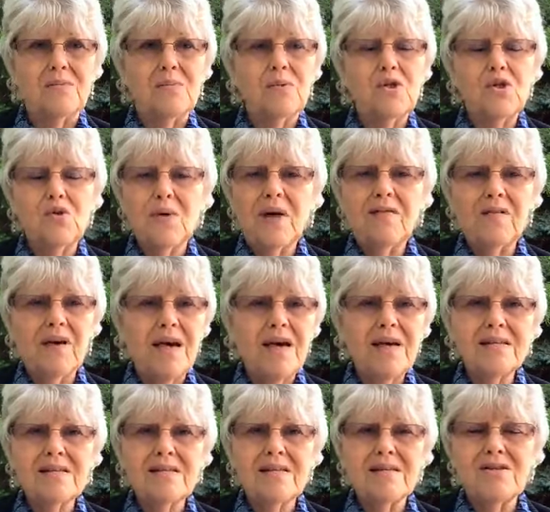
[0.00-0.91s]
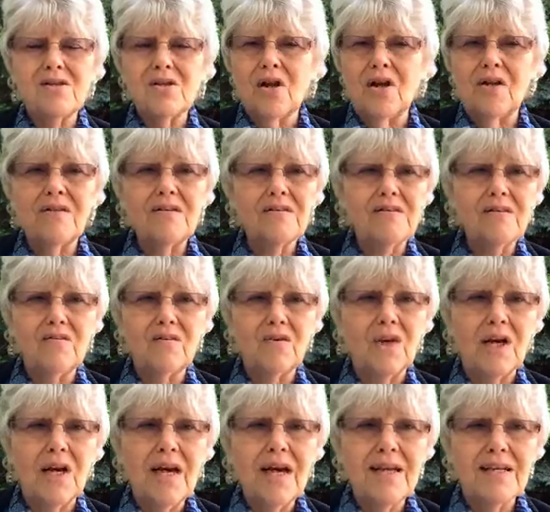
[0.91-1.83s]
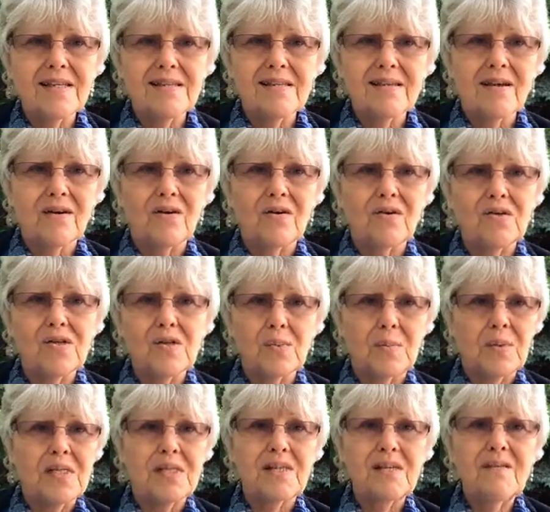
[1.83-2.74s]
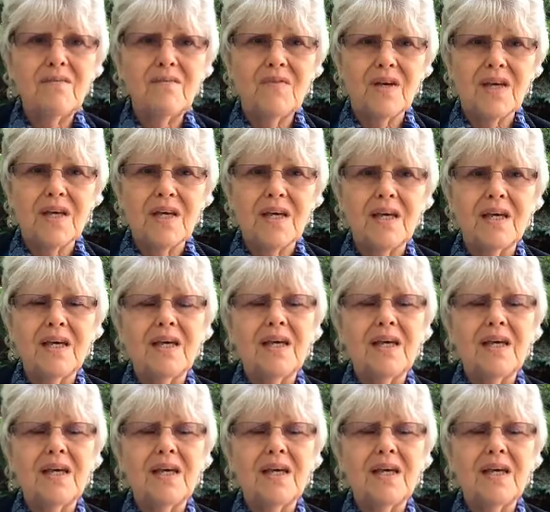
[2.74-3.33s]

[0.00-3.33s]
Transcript: but you have access to all these other guides that are specific